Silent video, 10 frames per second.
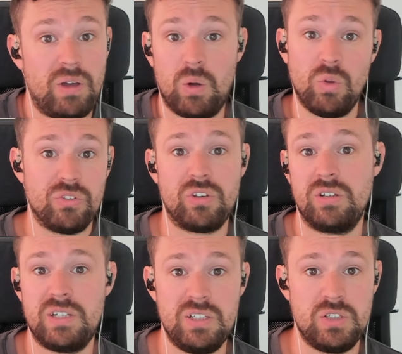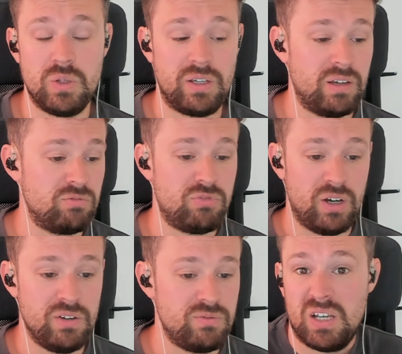I want to continue doing it
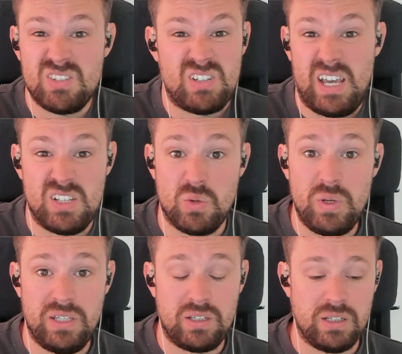5+ days a week.